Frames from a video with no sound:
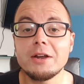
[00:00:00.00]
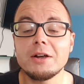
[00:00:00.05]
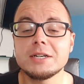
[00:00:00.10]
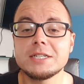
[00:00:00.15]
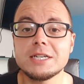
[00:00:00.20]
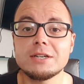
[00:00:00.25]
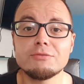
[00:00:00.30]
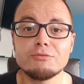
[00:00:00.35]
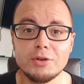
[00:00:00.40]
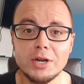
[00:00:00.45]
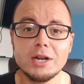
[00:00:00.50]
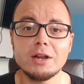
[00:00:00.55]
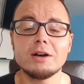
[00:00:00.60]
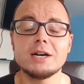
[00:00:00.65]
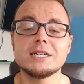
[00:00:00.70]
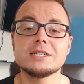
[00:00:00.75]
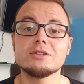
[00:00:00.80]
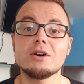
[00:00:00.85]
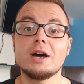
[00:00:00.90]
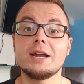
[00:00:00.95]
I didn't
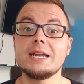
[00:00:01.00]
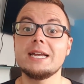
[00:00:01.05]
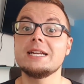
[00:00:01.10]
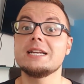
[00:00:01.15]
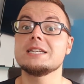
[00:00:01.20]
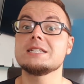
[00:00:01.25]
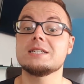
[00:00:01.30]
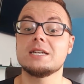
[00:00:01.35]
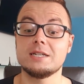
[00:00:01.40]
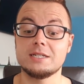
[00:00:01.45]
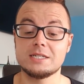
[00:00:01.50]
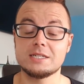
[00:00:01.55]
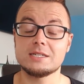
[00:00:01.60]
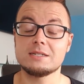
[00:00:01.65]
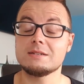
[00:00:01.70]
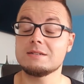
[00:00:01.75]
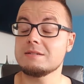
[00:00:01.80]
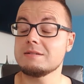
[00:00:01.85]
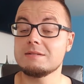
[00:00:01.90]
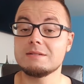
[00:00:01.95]
realise that I needed to
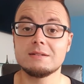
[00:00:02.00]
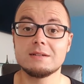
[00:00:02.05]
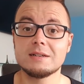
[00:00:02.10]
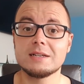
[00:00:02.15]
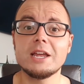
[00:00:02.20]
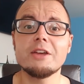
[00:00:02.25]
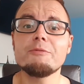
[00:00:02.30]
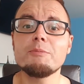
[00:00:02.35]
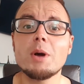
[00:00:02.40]
give